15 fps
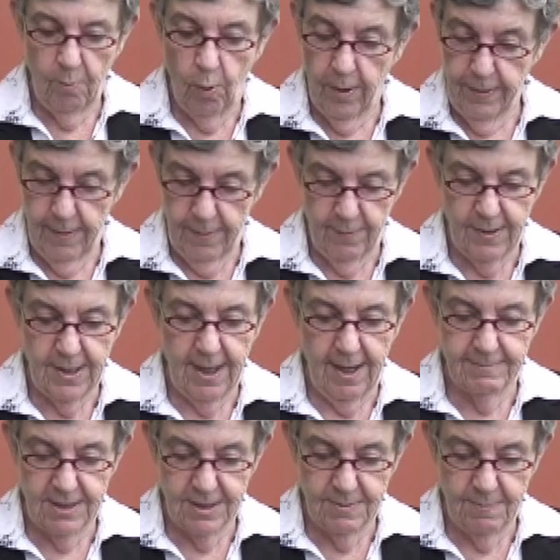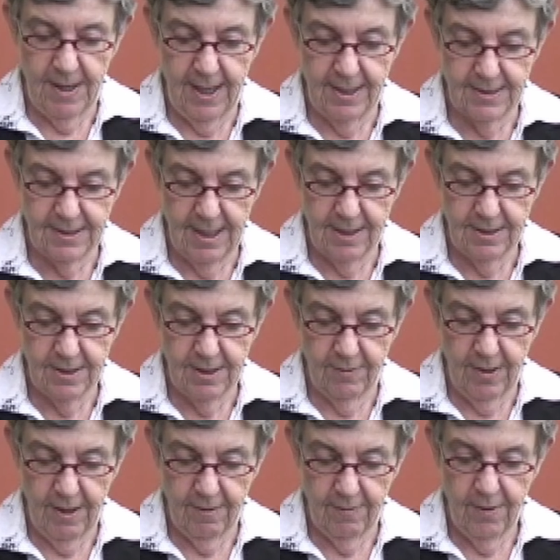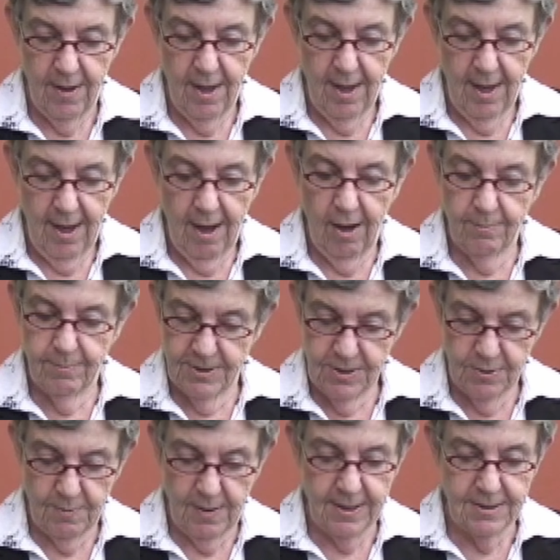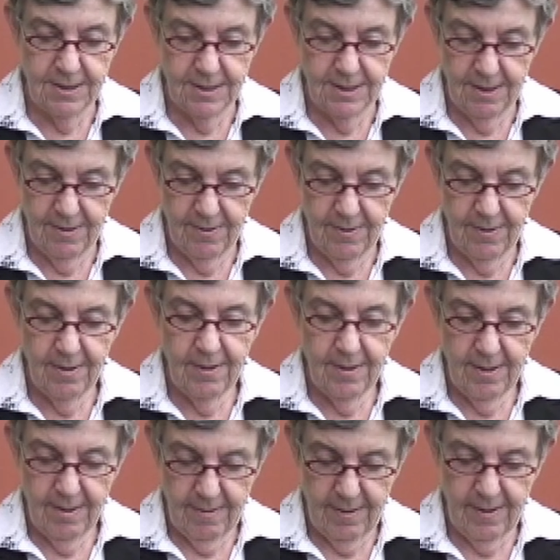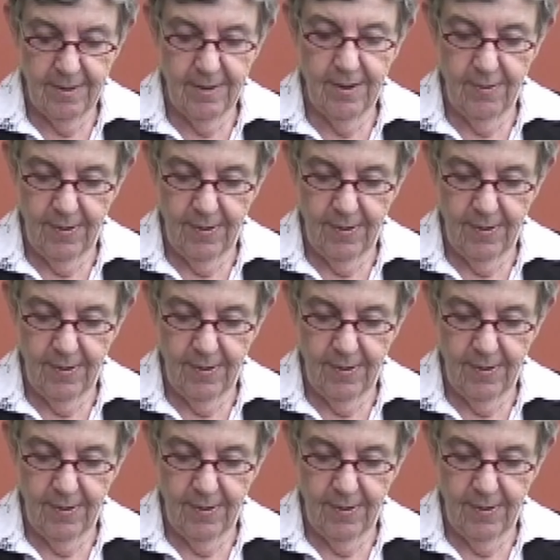more than three times as many as Antonio. Almost twice, and twice as, as much as Bassanio